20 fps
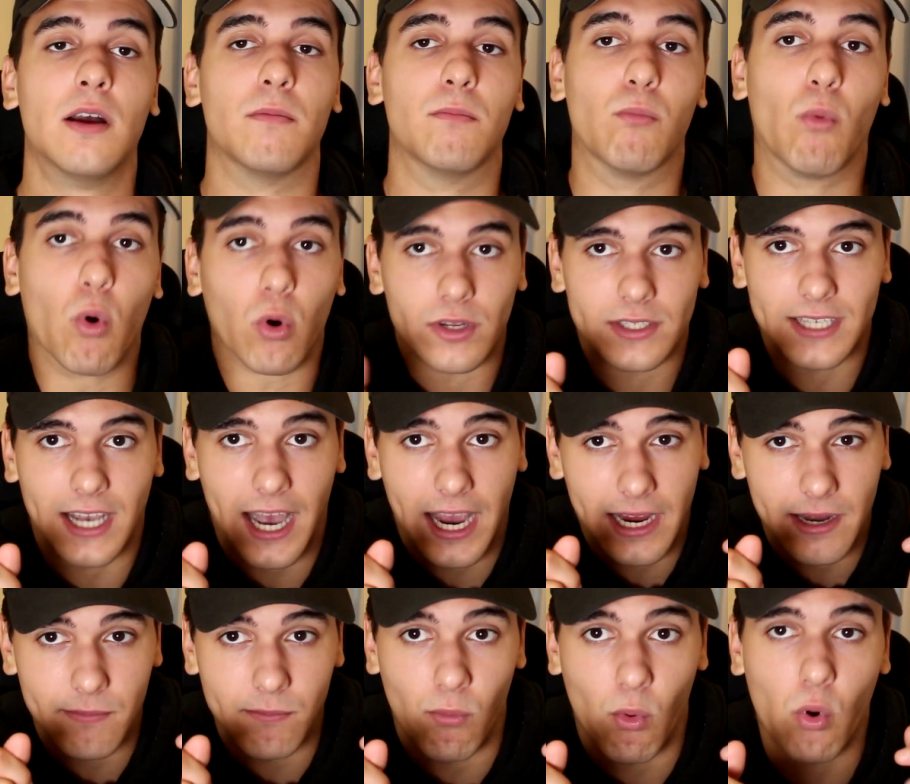more
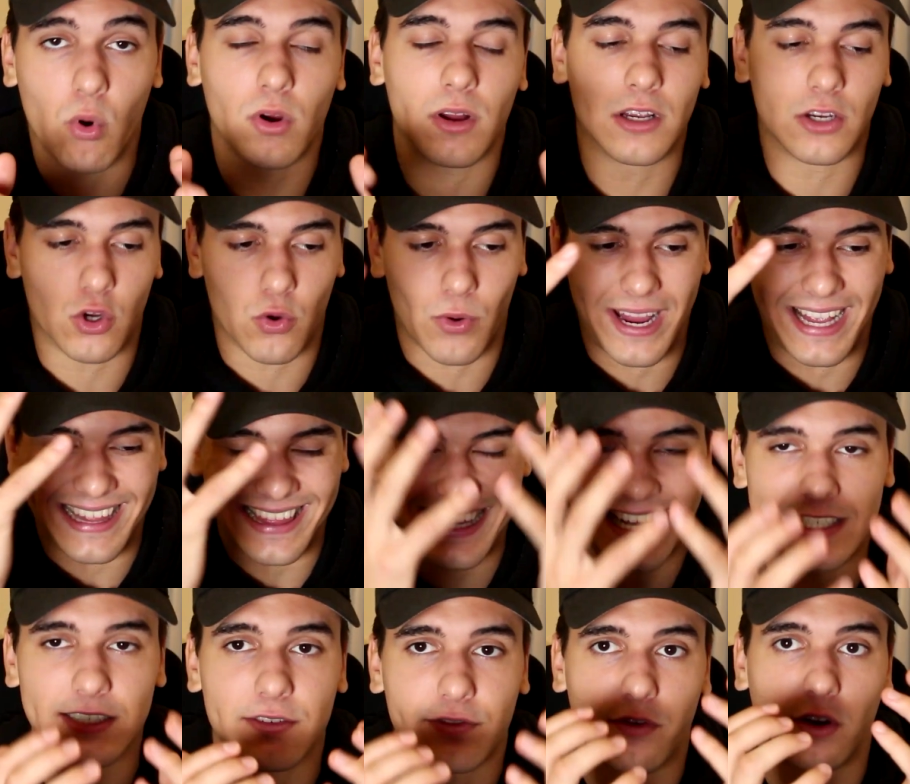tight, create
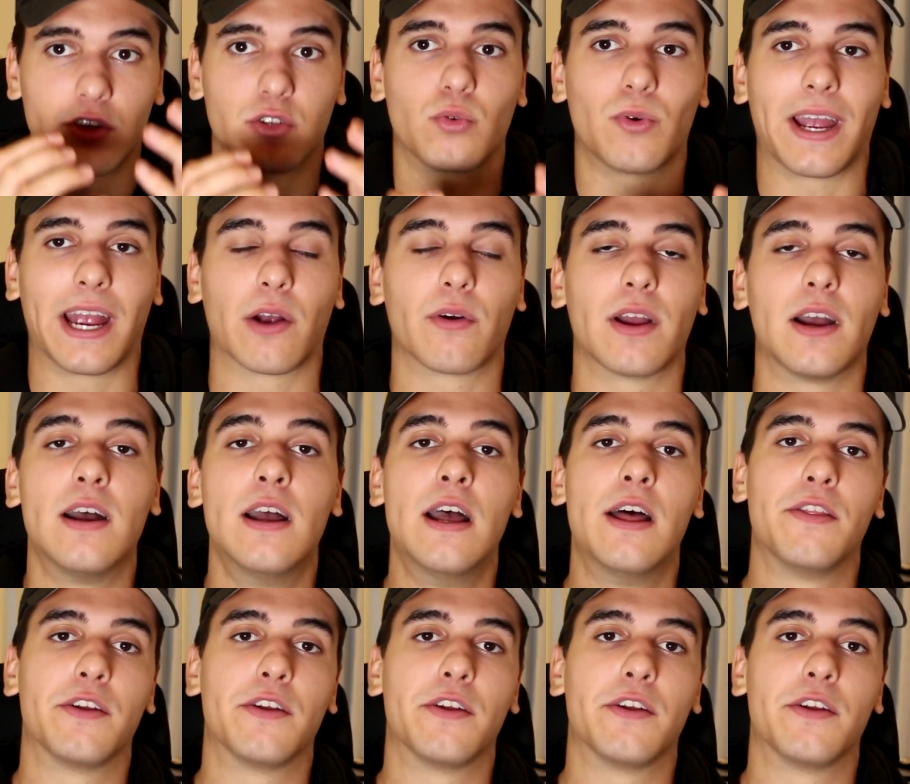less frontal area.